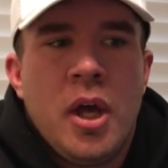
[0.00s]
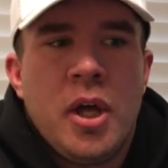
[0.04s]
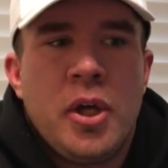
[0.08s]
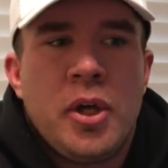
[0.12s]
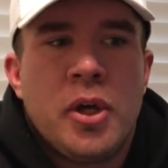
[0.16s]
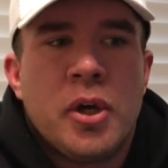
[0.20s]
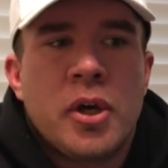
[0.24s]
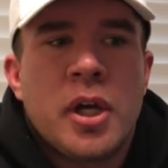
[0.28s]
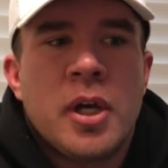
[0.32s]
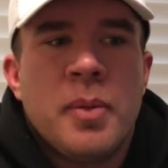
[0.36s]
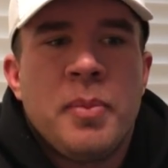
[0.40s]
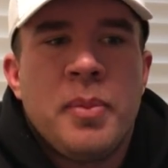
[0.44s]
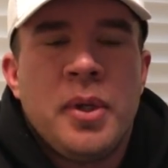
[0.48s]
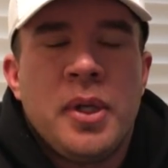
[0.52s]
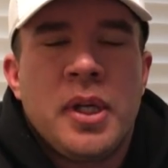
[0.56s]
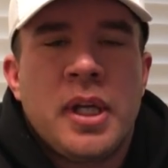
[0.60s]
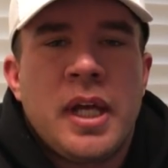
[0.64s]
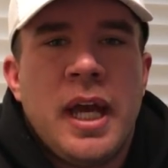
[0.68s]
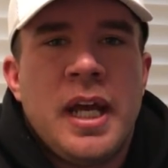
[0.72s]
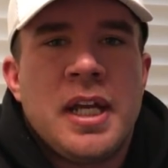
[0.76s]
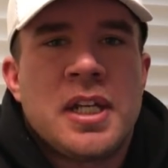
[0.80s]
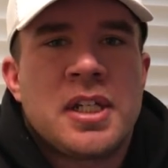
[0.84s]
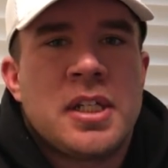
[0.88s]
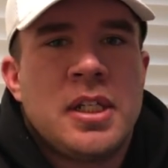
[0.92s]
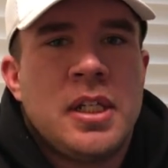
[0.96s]
your
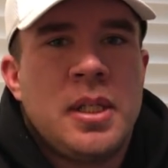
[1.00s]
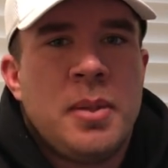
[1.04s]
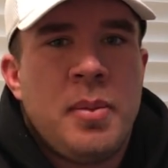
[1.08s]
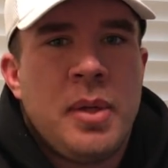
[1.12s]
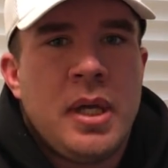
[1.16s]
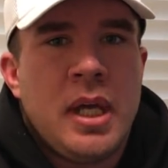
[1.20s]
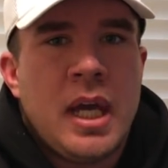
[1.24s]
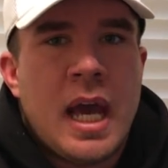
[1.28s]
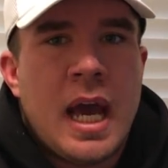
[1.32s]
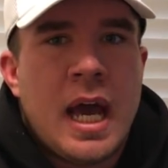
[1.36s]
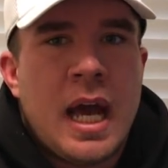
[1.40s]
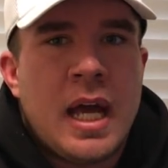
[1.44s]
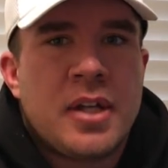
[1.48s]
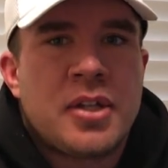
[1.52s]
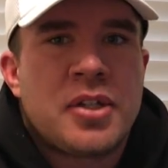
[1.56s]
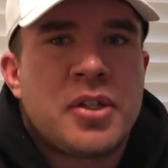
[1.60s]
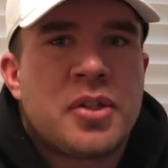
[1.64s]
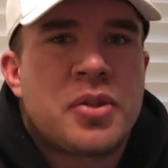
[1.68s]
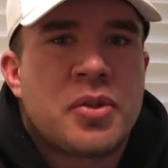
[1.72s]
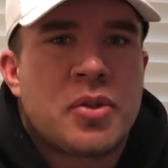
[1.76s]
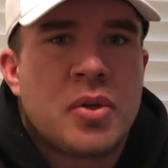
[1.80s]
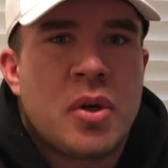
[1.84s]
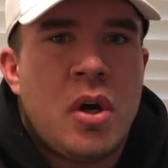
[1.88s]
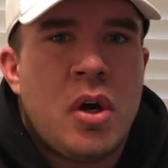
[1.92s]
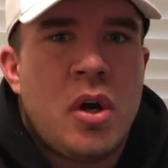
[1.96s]
communication to be as
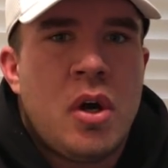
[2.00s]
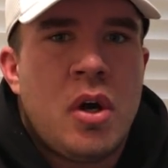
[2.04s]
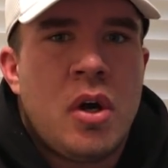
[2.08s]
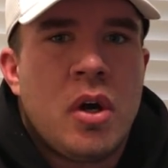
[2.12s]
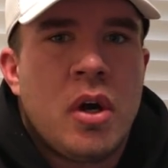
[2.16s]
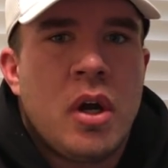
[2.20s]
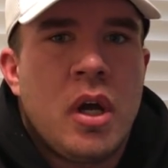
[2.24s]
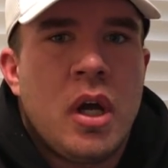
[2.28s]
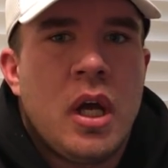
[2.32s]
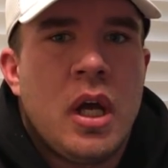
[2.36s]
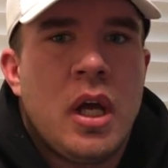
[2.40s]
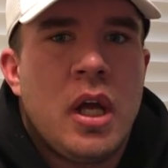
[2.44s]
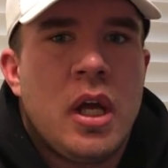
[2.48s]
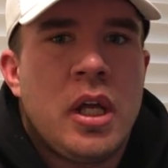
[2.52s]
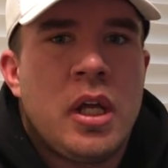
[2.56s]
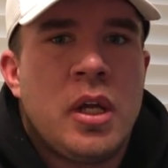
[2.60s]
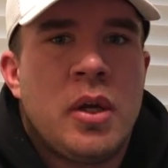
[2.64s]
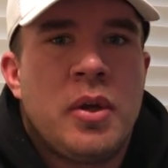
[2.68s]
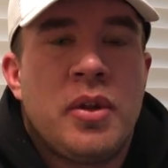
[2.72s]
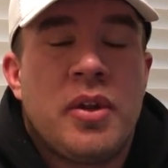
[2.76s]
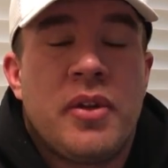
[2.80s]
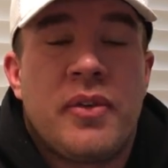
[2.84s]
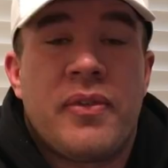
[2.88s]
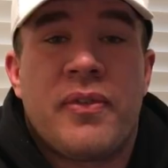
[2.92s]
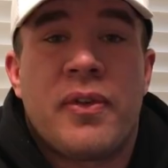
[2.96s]
strong, you
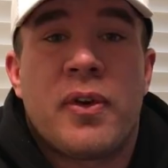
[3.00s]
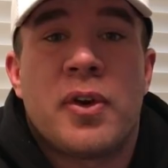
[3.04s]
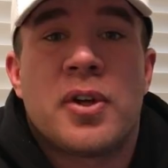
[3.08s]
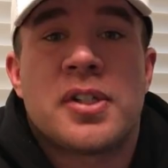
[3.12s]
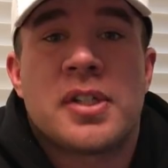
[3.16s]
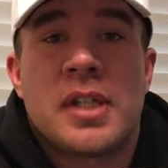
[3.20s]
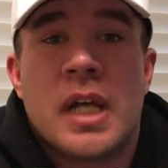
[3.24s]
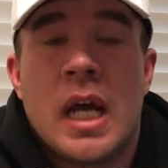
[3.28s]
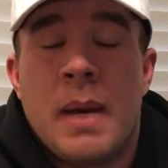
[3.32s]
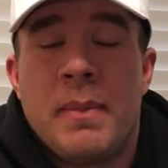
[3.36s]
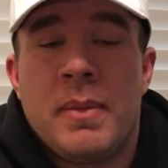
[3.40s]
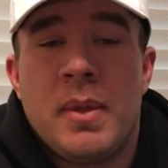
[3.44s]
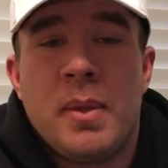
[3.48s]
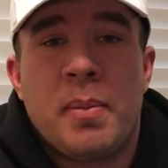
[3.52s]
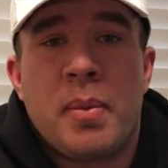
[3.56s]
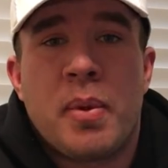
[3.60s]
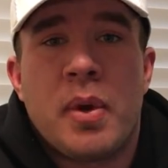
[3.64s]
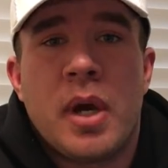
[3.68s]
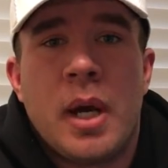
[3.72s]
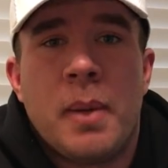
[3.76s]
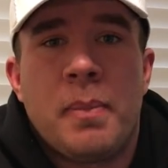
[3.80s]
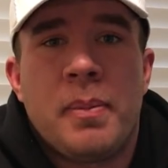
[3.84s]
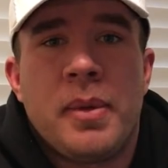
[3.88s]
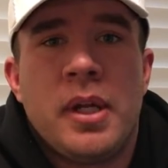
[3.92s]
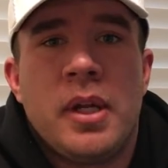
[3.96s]
know, the first time you
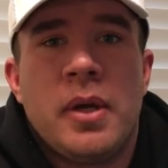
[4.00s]
prep.